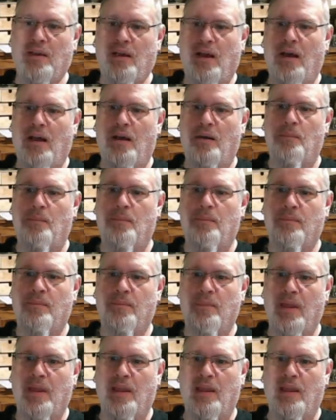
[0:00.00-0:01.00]
and
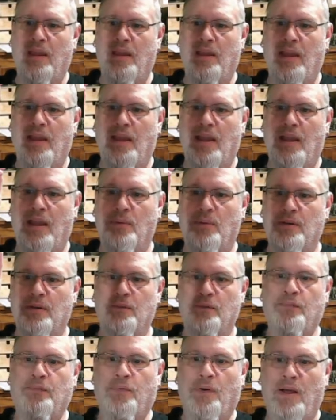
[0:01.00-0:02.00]
we
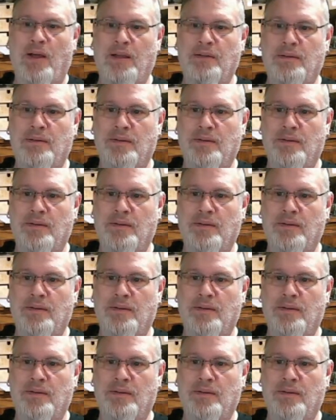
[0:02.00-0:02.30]
did fine.